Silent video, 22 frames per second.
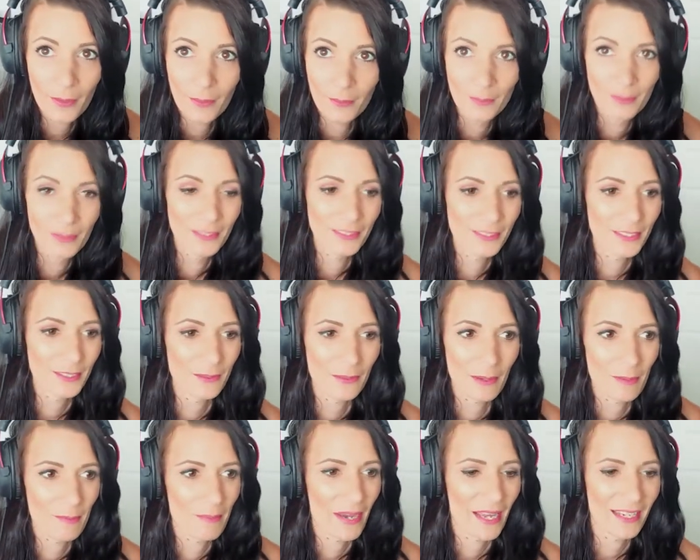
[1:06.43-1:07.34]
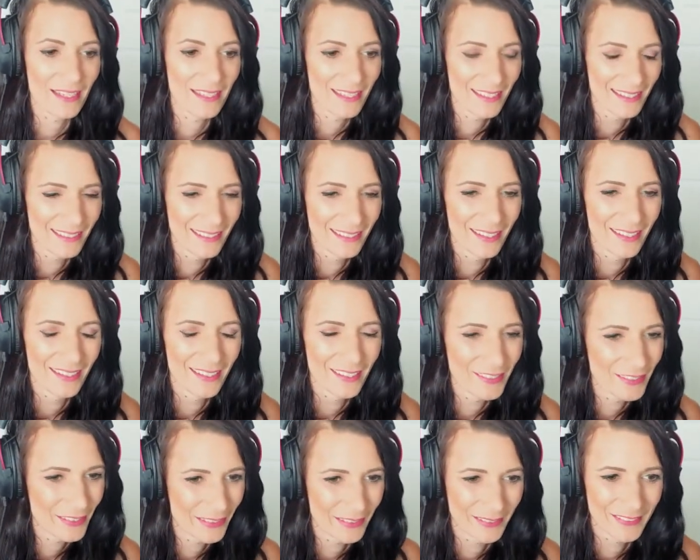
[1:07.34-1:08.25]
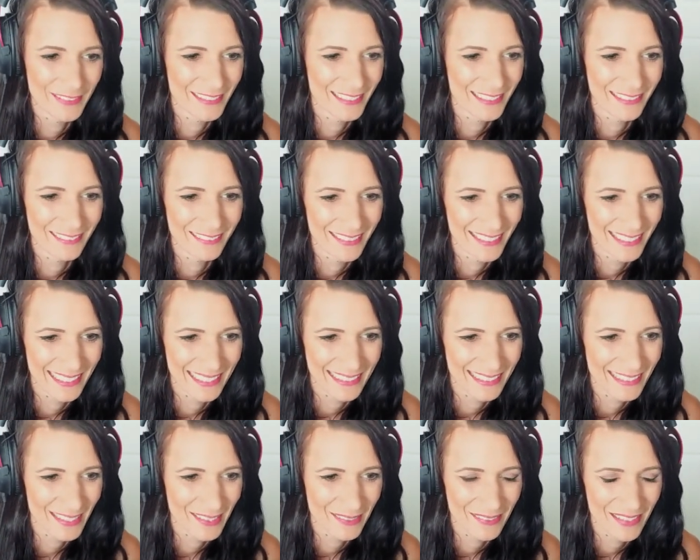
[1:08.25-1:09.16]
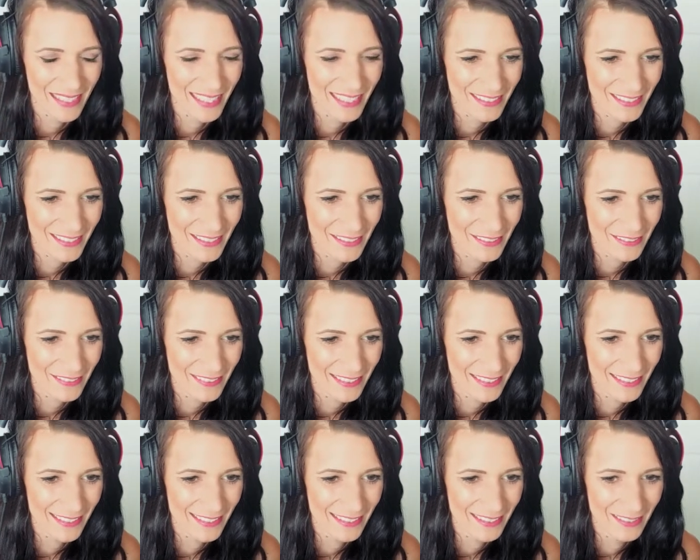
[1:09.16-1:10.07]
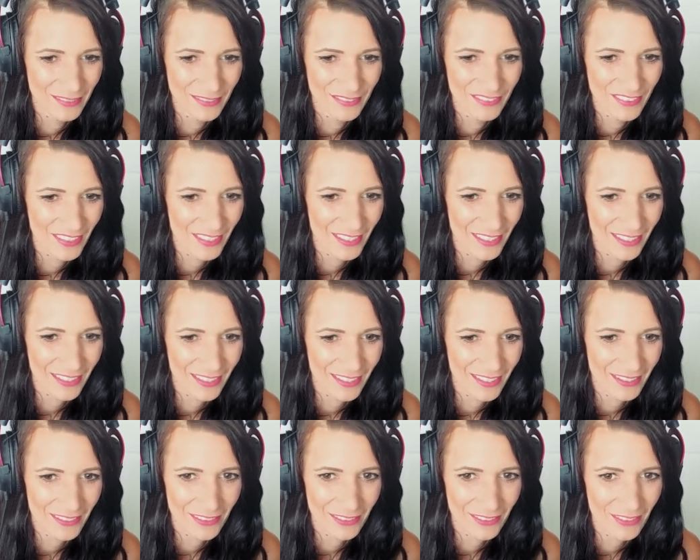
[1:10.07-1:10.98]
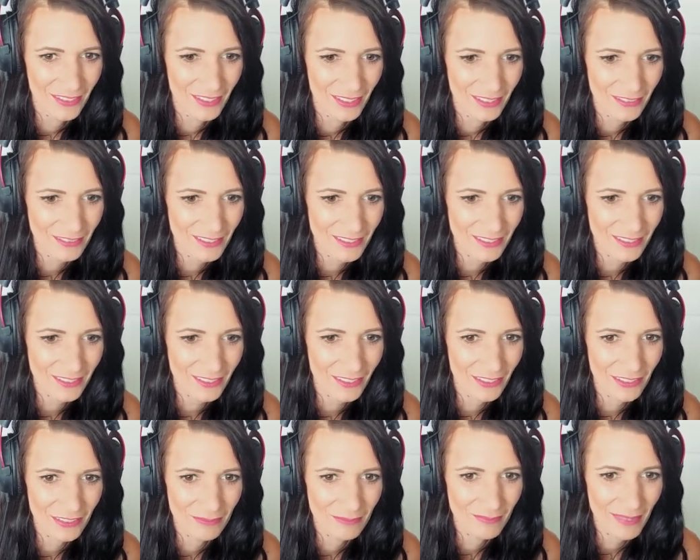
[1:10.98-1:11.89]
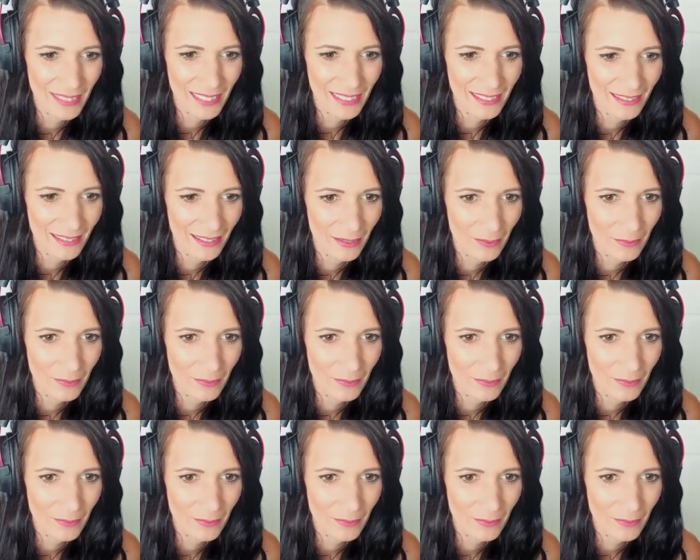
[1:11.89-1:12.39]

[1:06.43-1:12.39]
Oh, I don't know why I'm panicking. I knew it was going to be at the time. I had a good feeling. I thought, I've just got to make it.